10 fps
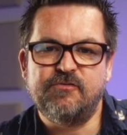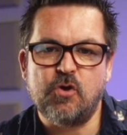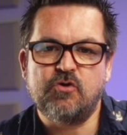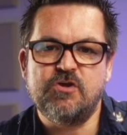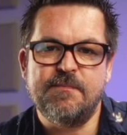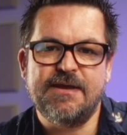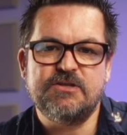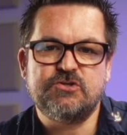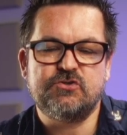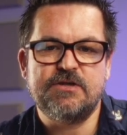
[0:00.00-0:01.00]

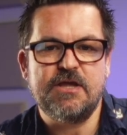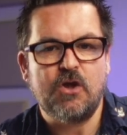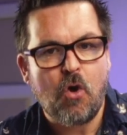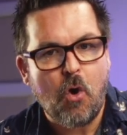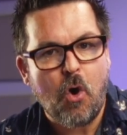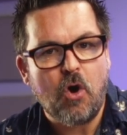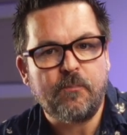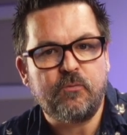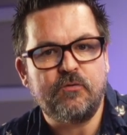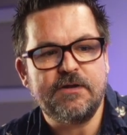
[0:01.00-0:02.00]
documentary,
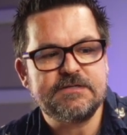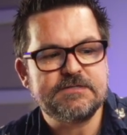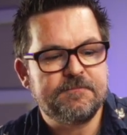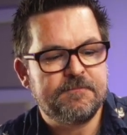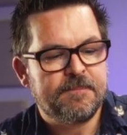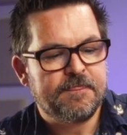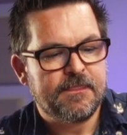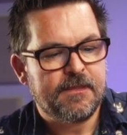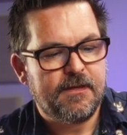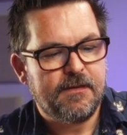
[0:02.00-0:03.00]
corporate,
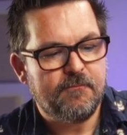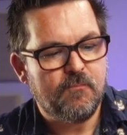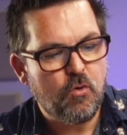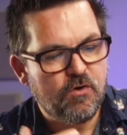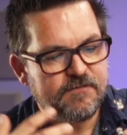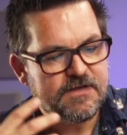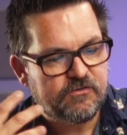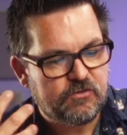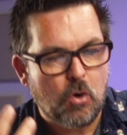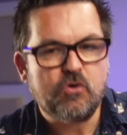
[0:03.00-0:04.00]
more of a
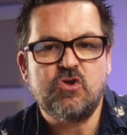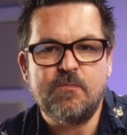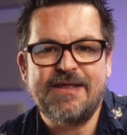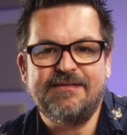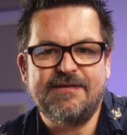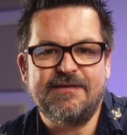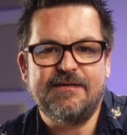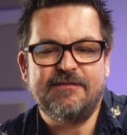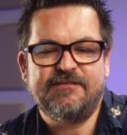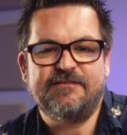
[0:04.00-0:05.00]

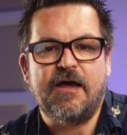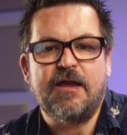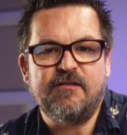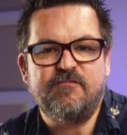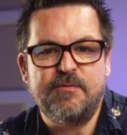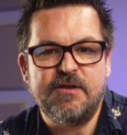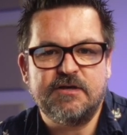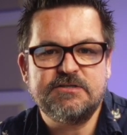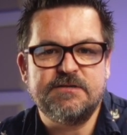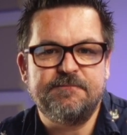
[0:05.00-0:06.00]
documenting style of
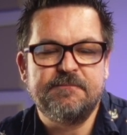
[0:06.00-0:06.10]
production.